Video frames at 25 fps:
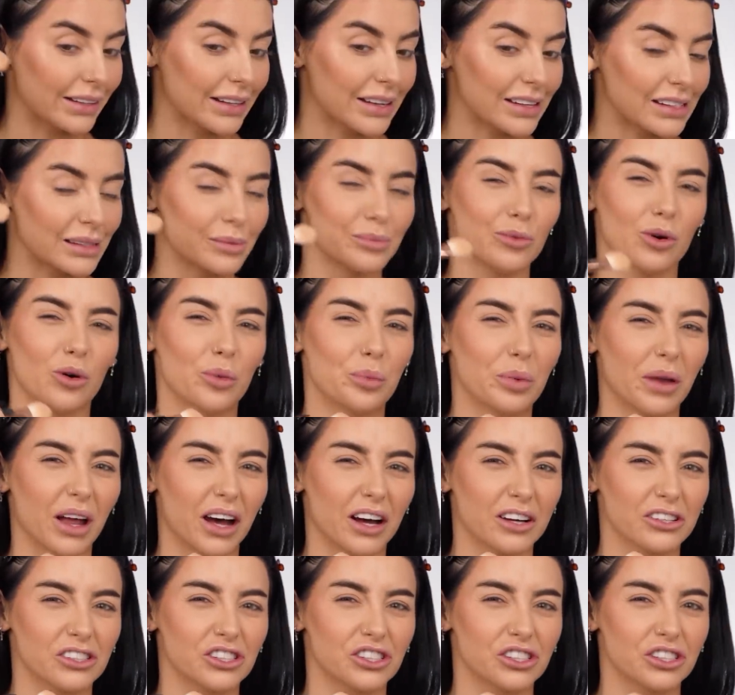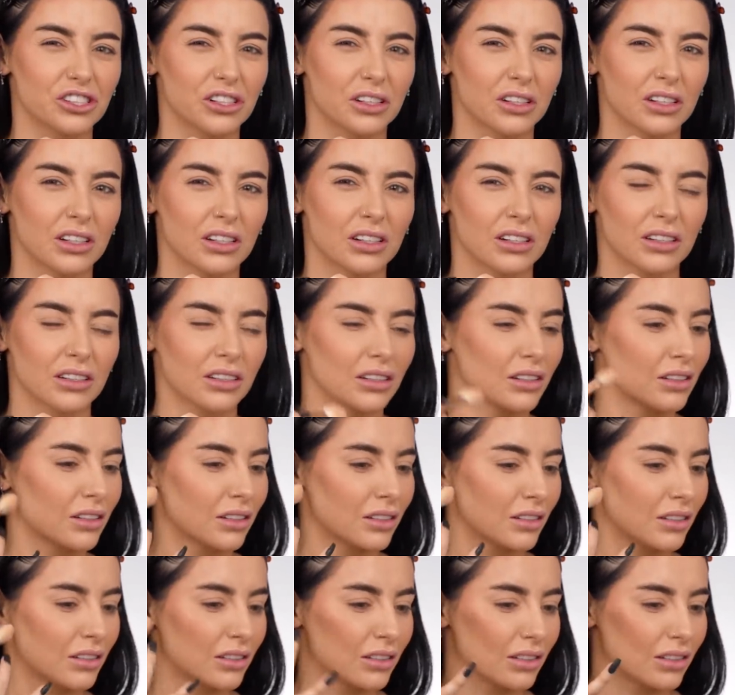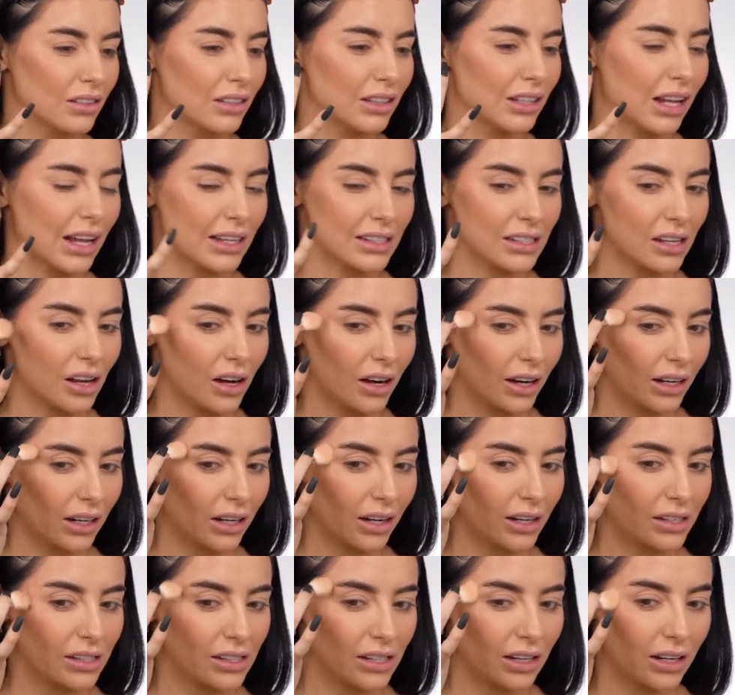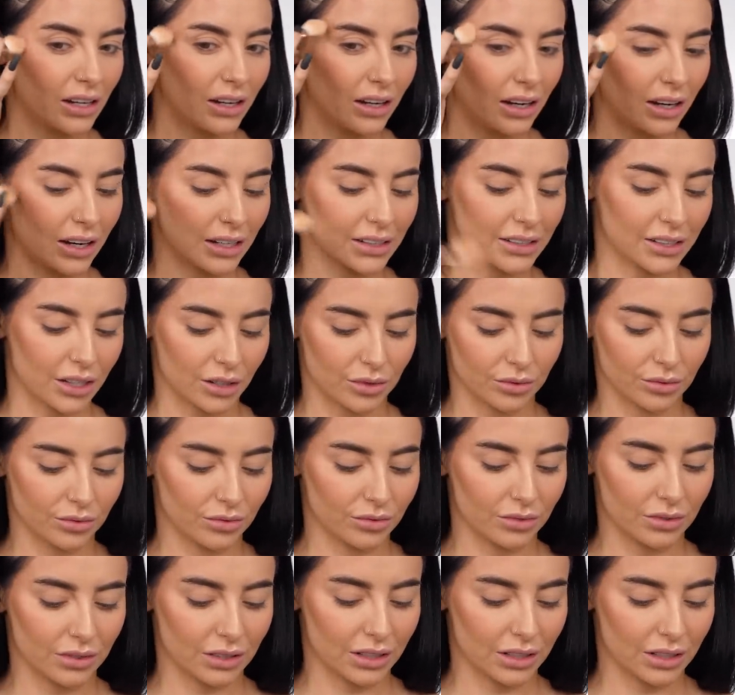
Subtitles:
this. More blush, less highlighter. I don't,